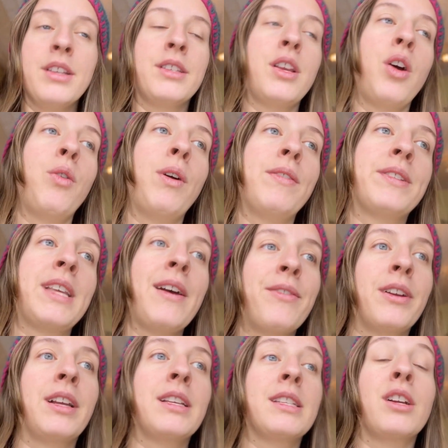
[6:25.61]
So if
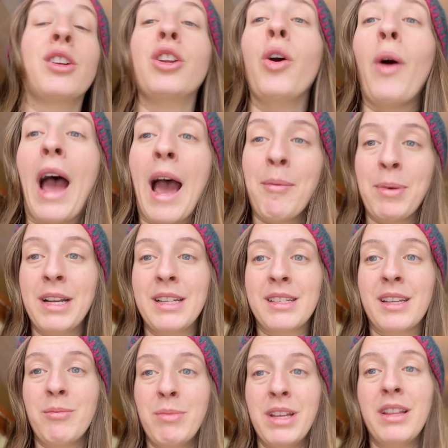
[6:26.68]
suffering is there, you know, happiness
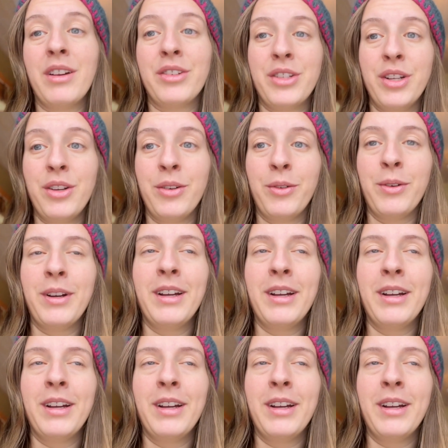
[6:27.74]
can be there too.